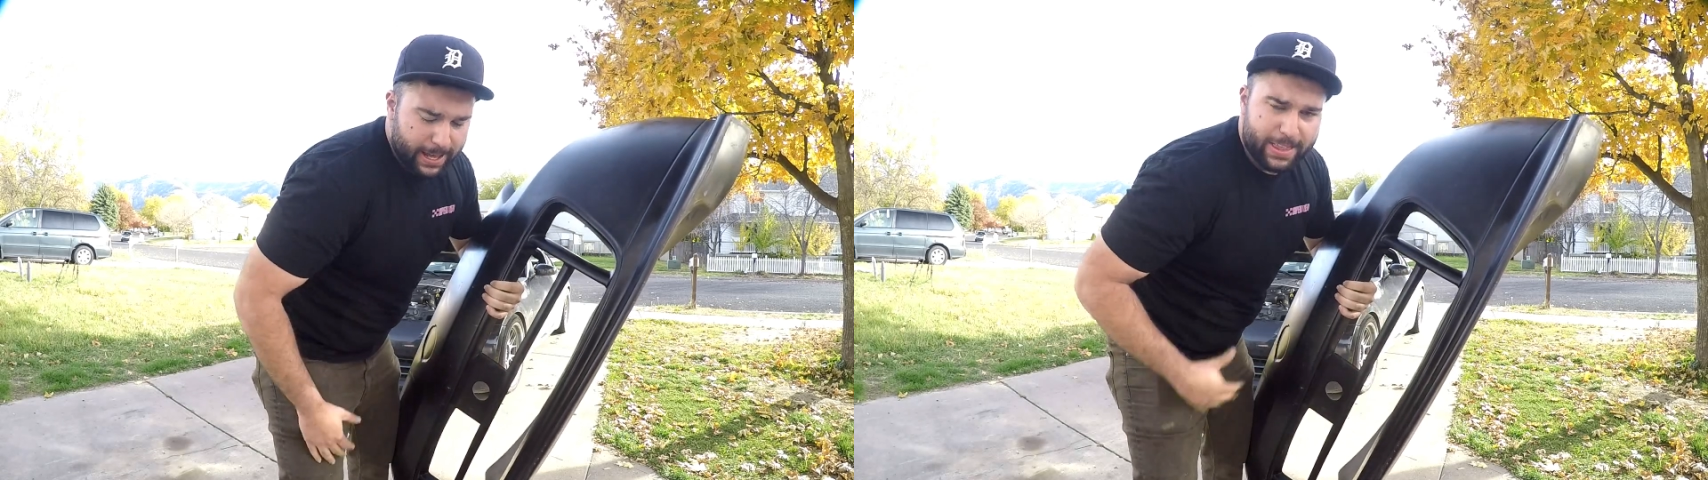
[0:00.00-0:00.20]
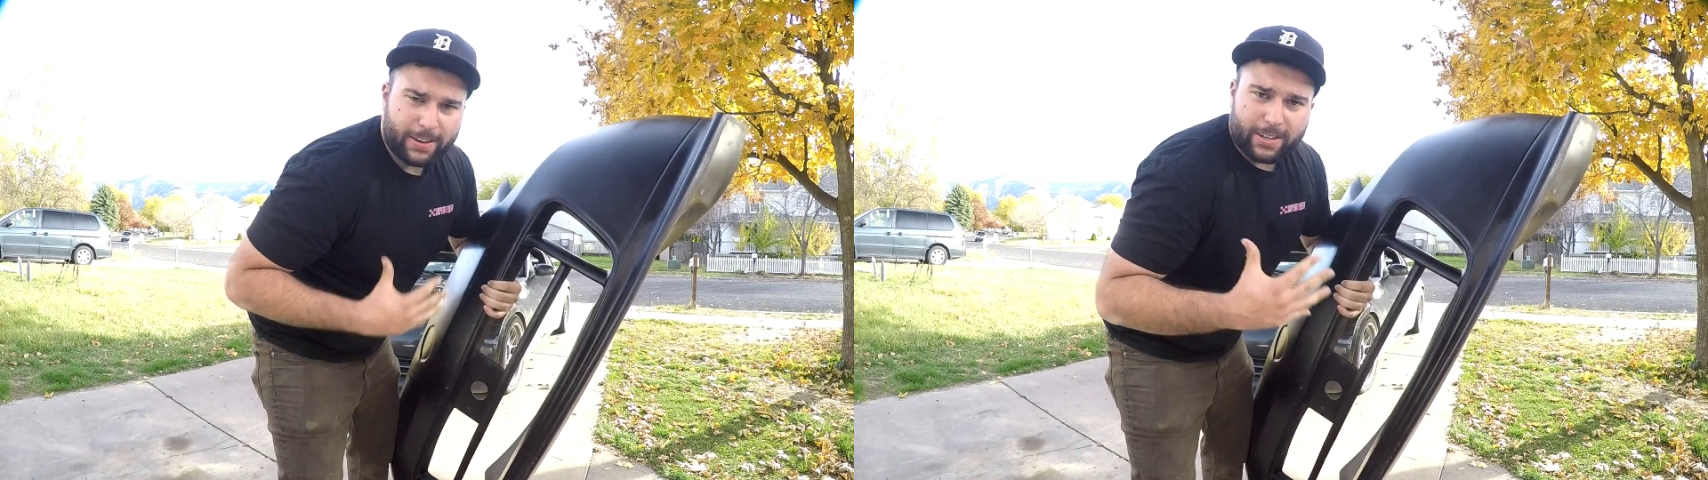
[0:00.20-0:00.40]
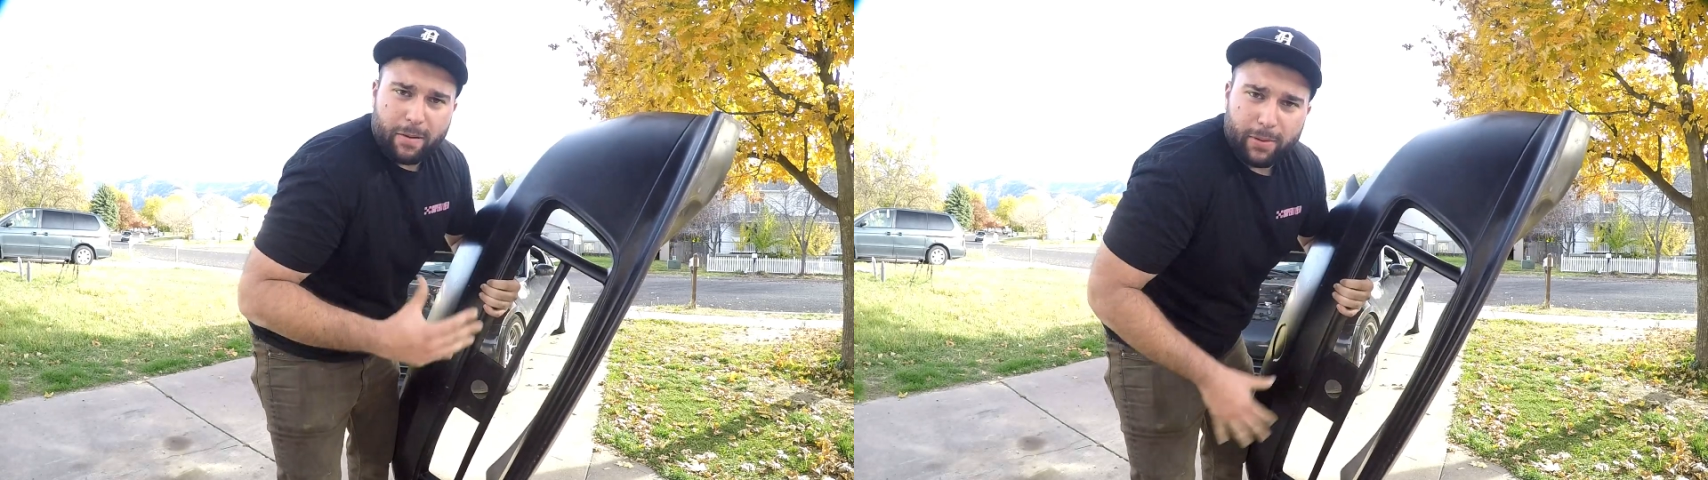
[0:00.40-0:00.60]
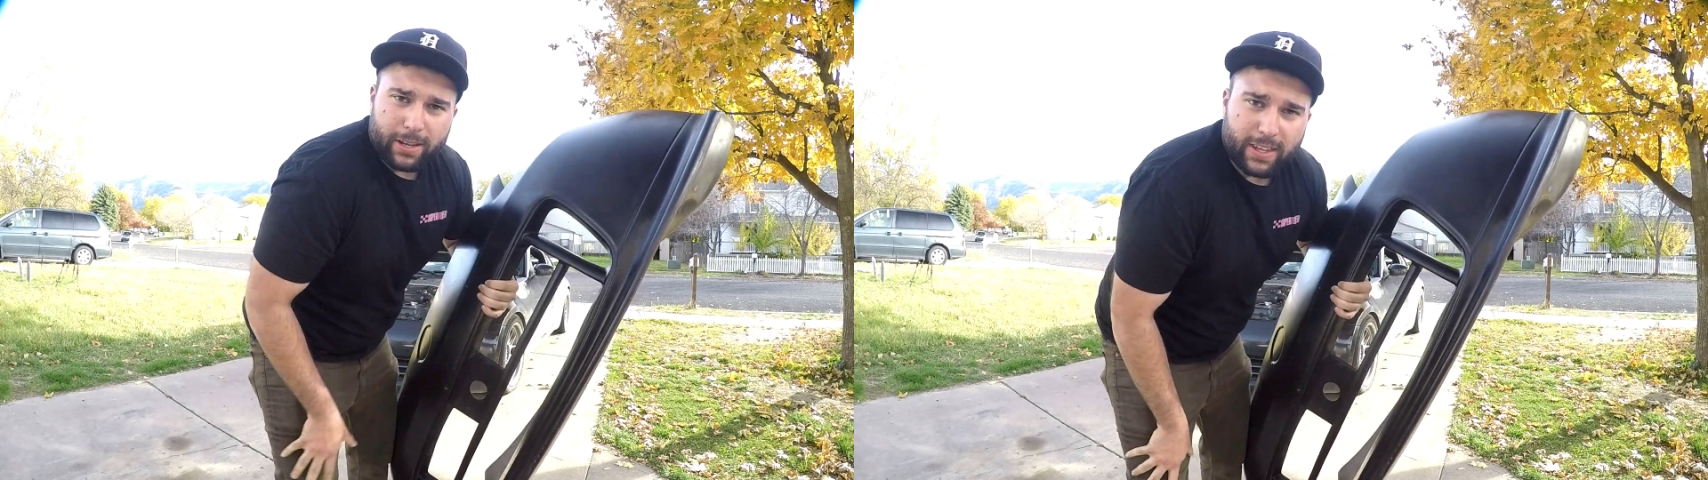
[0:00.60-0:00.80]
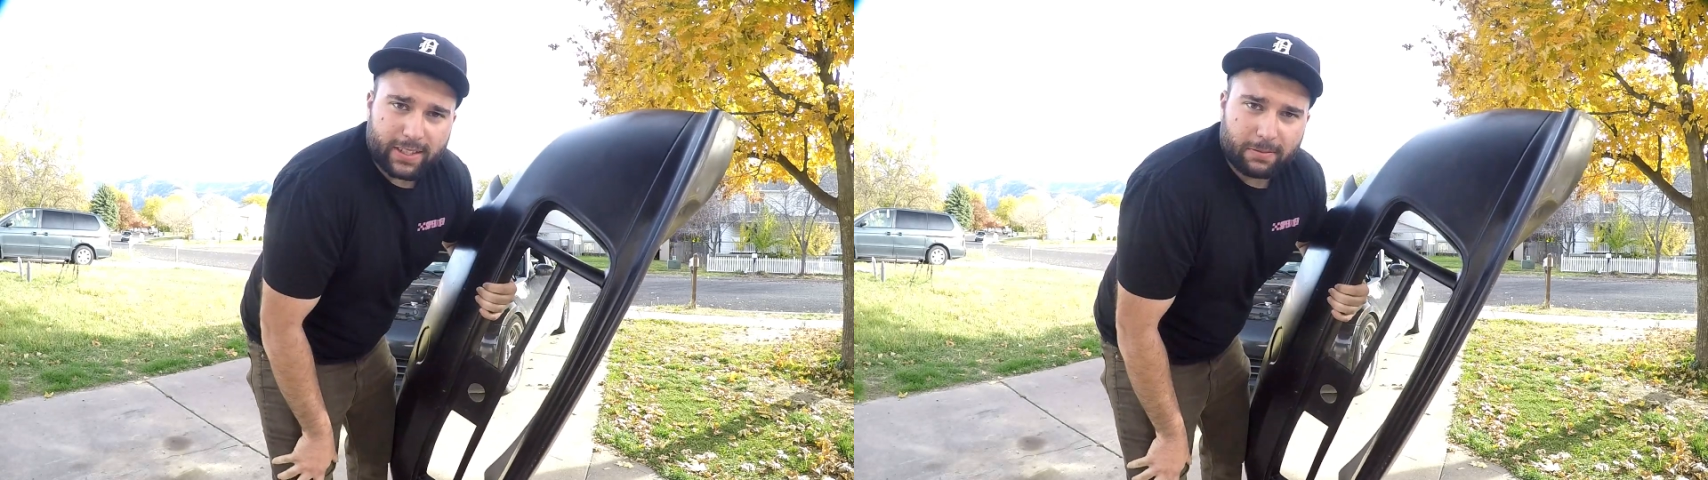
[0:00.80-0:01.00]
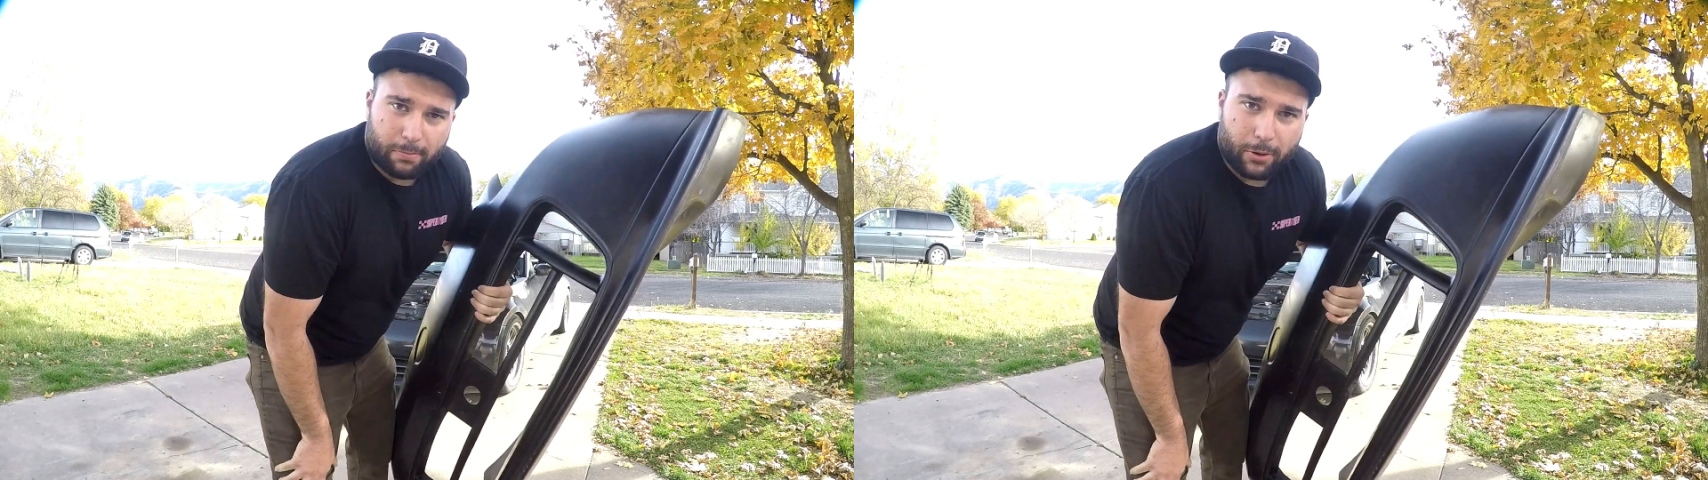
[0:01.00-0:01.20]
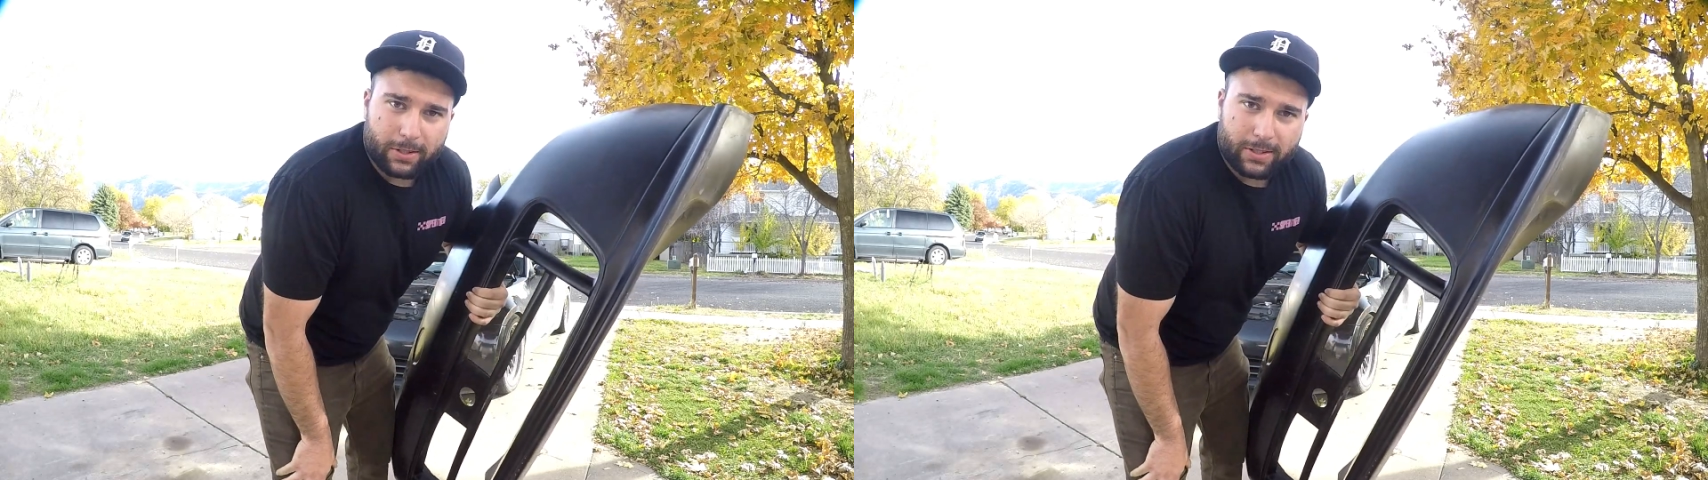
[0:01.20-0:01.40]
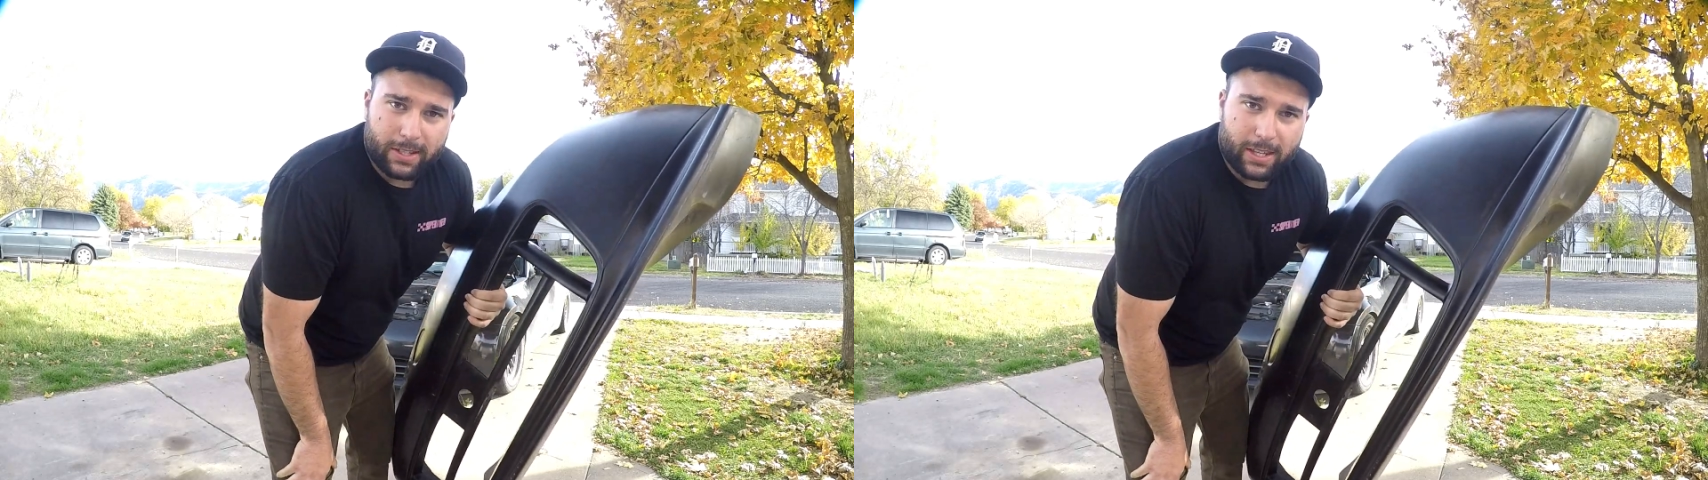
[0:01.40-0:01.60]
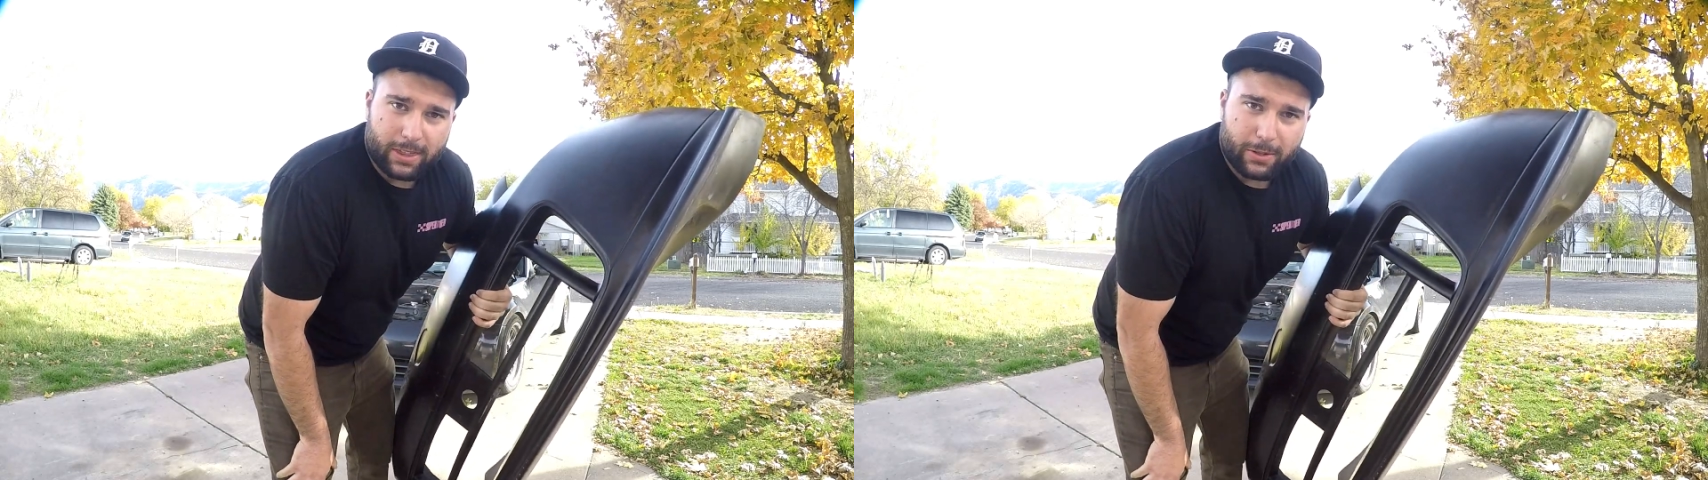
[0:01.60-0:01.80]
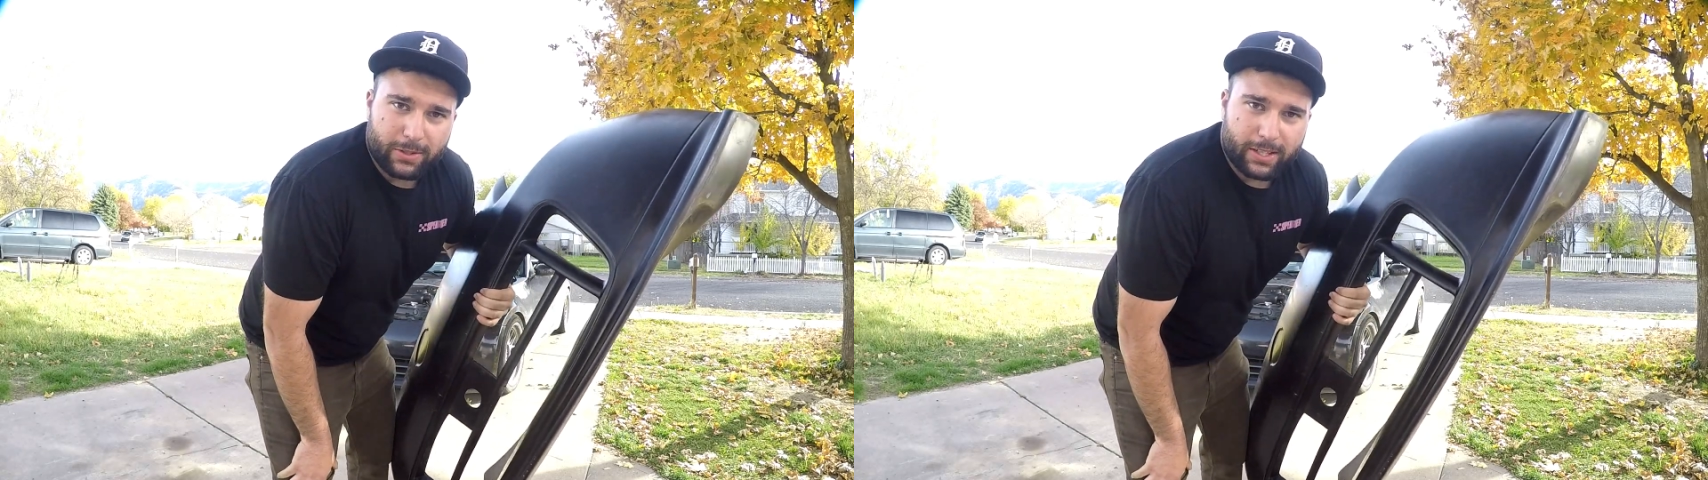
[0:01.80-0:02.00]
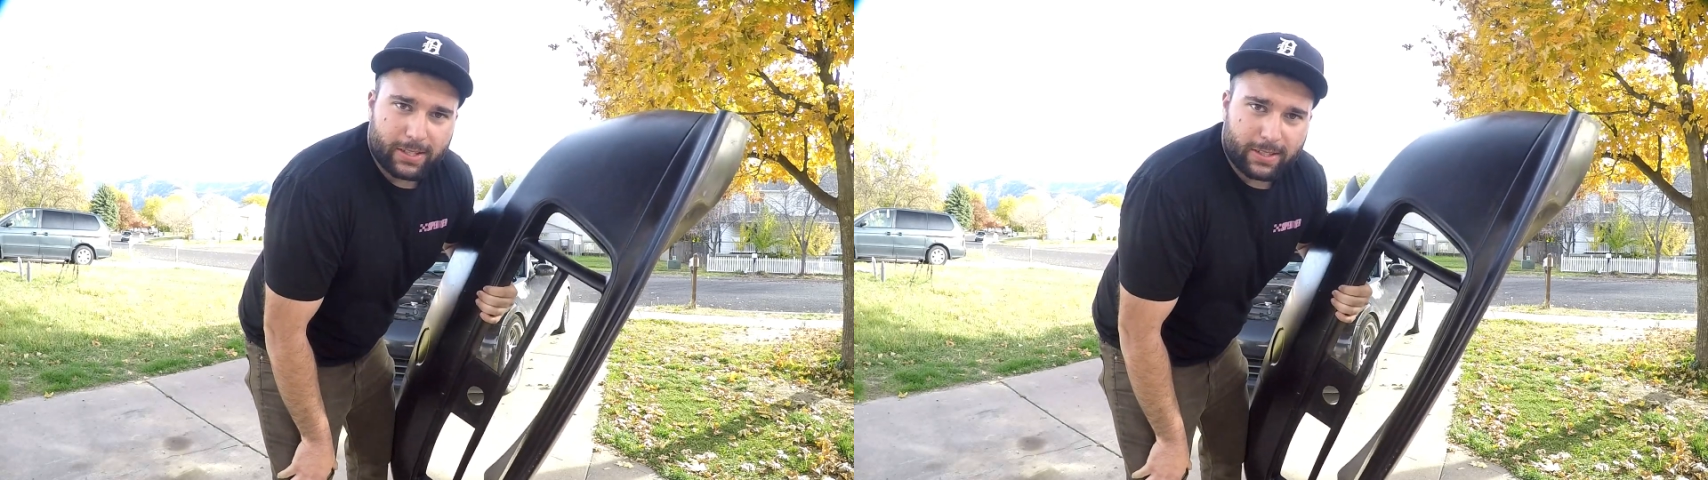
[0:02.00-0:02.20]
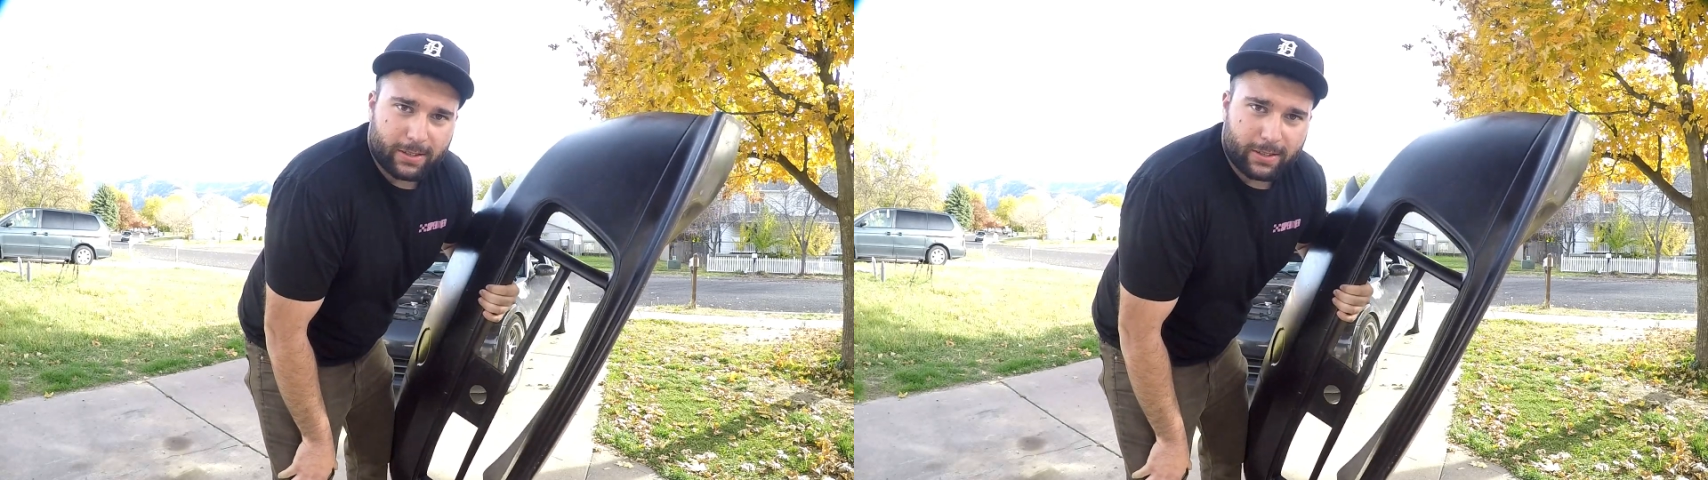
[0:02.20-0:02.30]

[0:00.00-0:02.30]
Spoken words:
They're a company that supports the enthusiasts.